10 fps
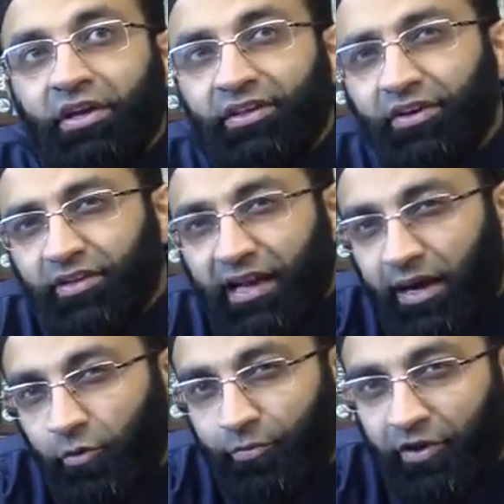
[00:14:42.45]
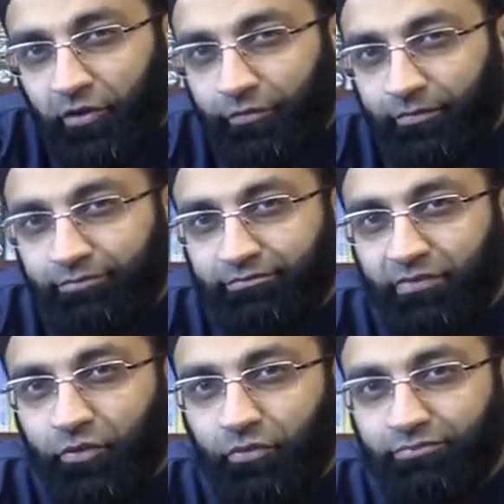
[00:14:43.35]
There's an outbreak of
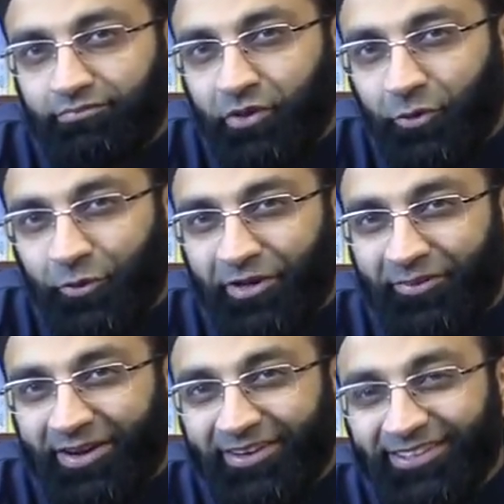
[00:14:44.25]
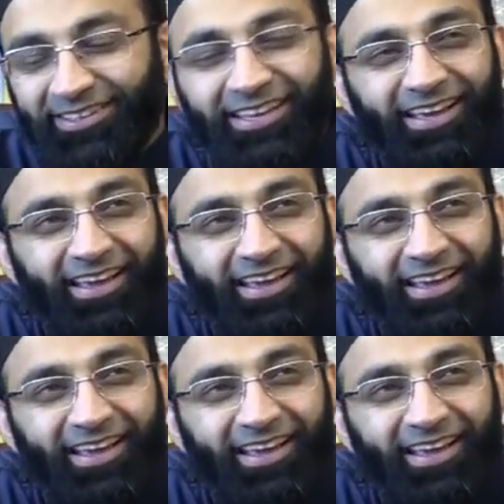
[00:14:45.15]
uh, coronavirus.